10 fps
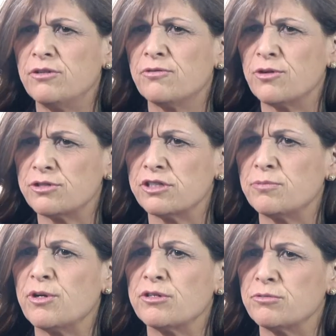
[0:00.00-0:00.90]
your first
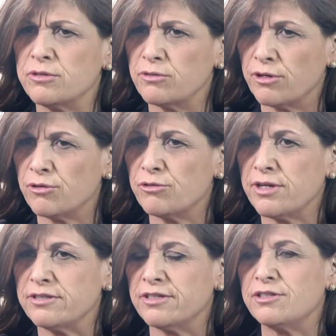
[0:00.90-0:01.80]
experience was on her
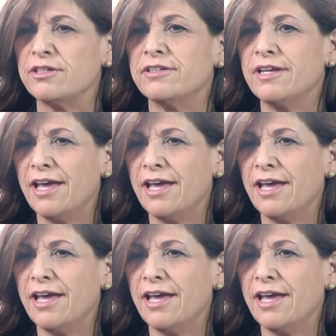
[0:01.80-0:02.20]
transition.